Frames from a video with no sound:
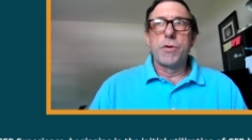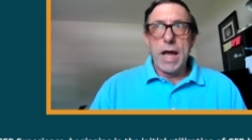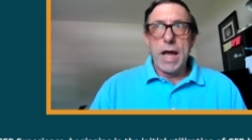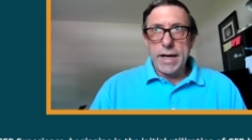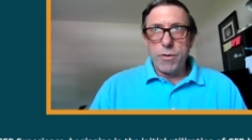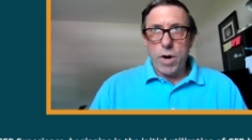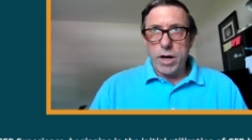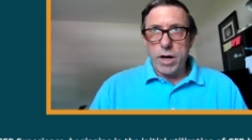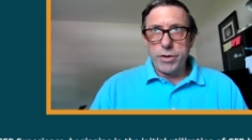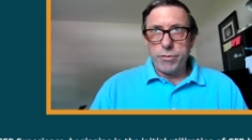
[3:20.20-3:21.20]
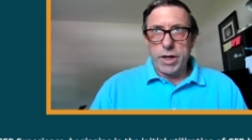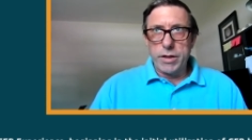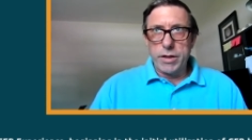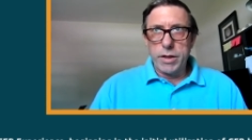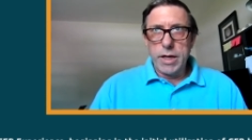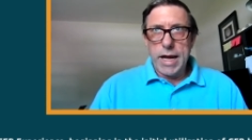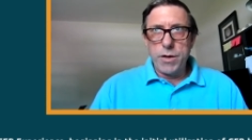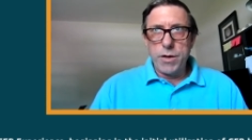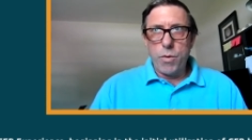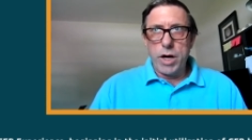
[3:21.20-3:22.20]
So anywhere you can
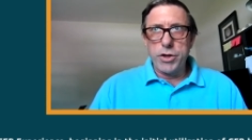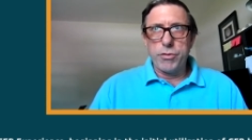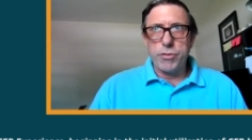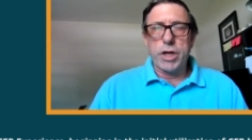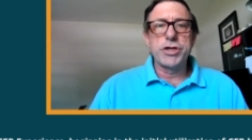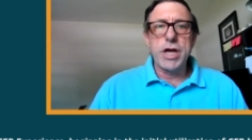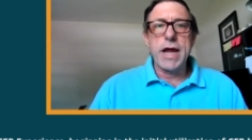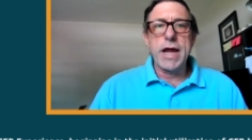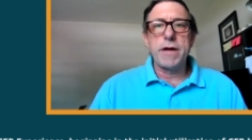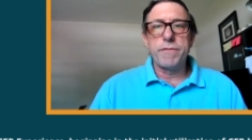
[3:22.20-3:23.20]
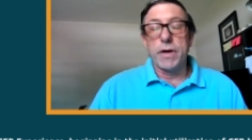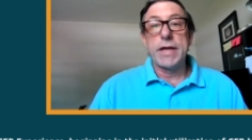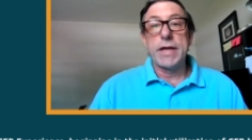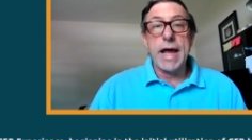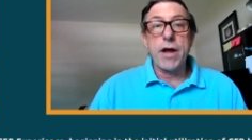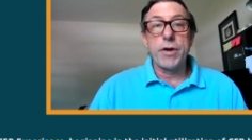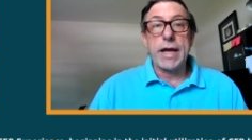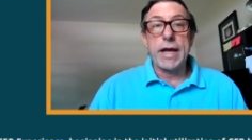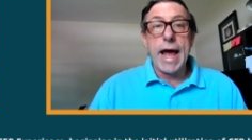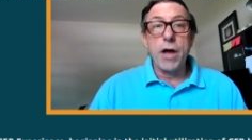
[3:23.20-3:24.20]
anywhere you can shave a day
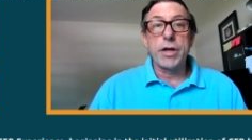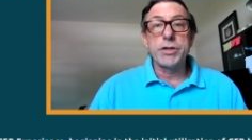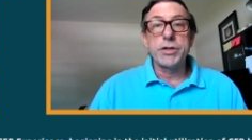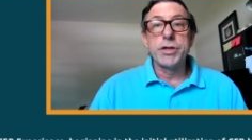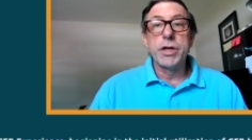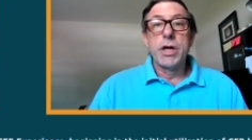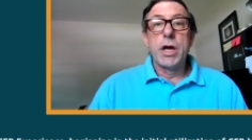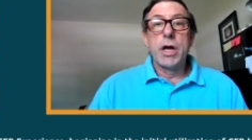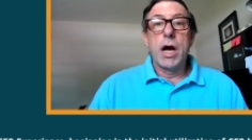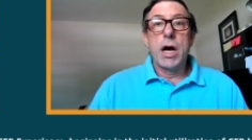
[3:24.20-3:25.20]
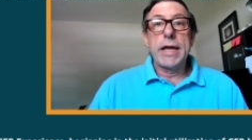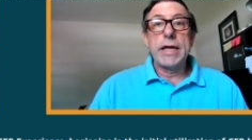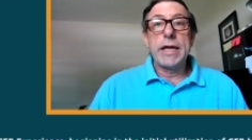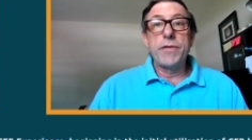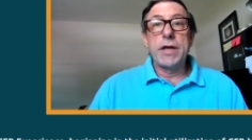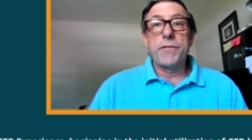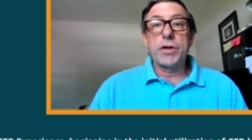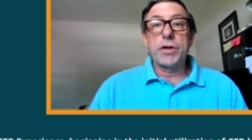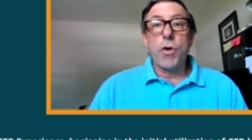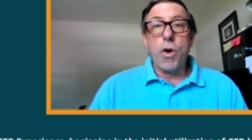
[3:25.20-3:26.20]
on the outage, uh, even
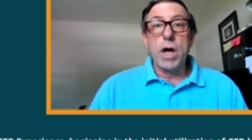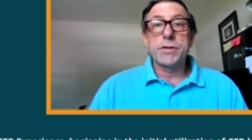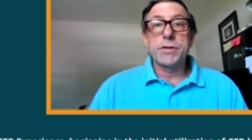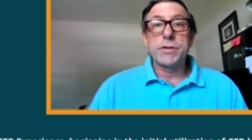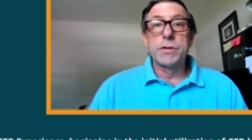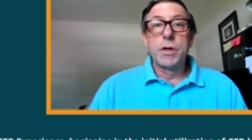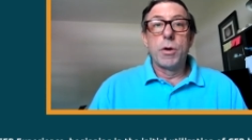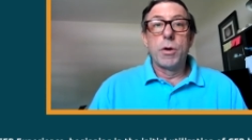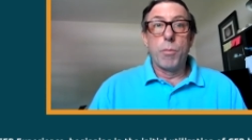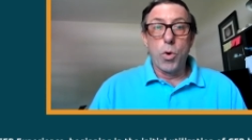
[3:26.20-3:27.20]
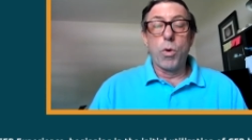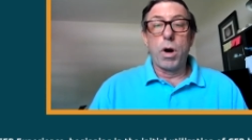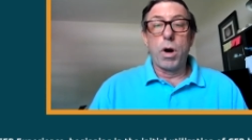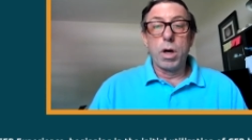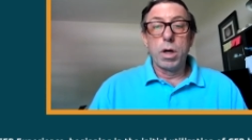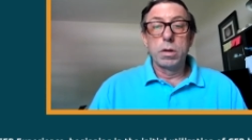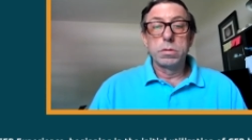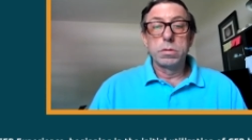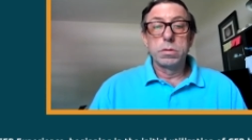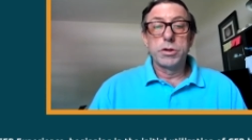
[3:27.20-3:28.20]
if it costs more
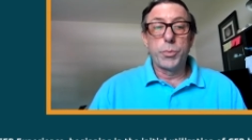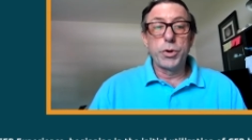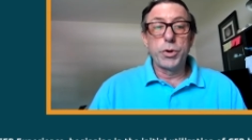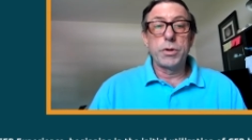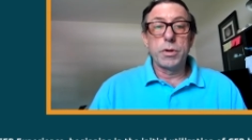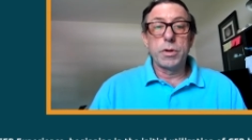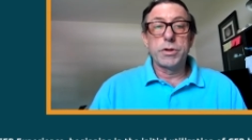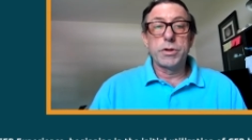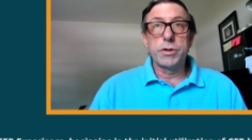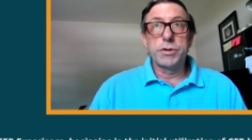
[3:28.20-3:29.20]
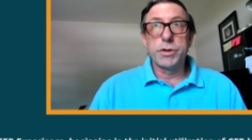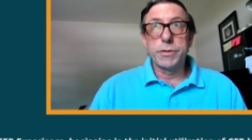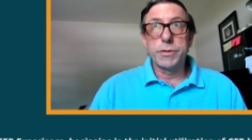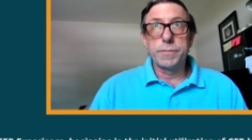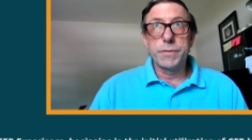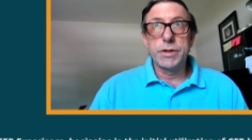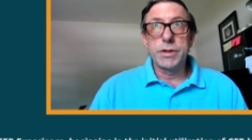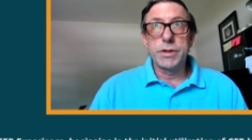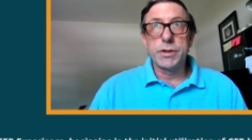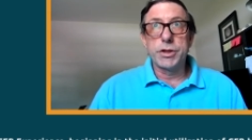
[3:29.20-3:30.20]
to put to, to
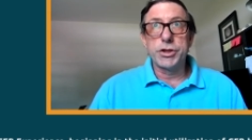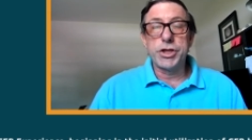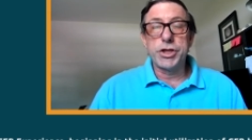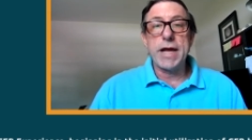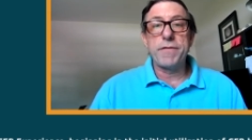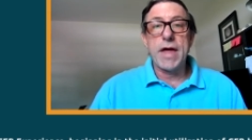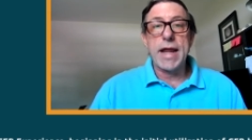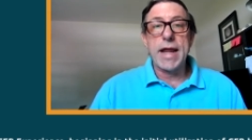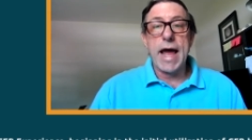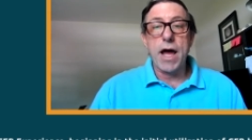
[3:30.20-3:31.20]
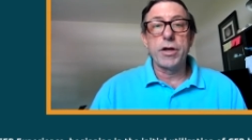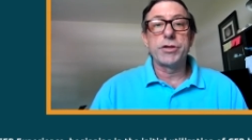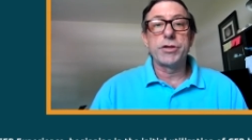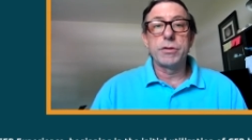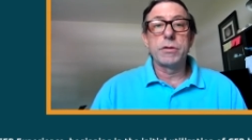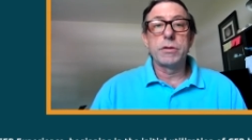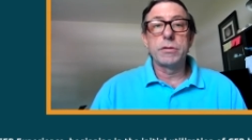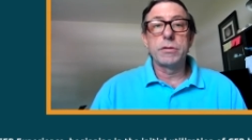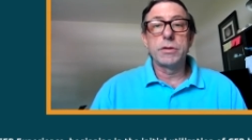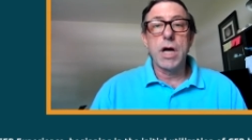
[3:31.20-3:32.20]
to to shave that outage
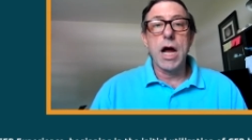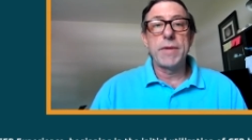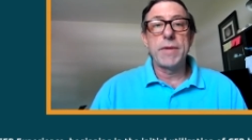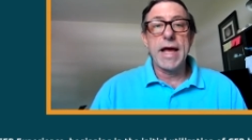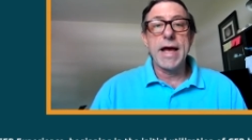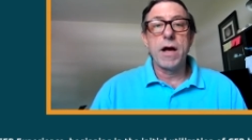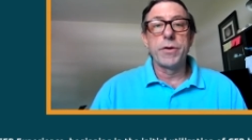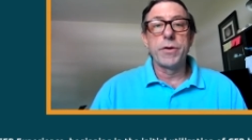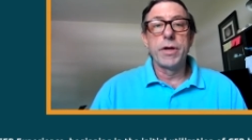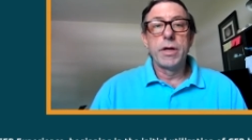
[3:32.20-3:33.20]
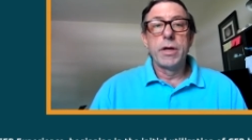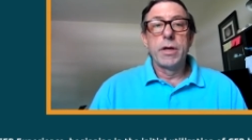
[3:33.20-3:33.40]
time down,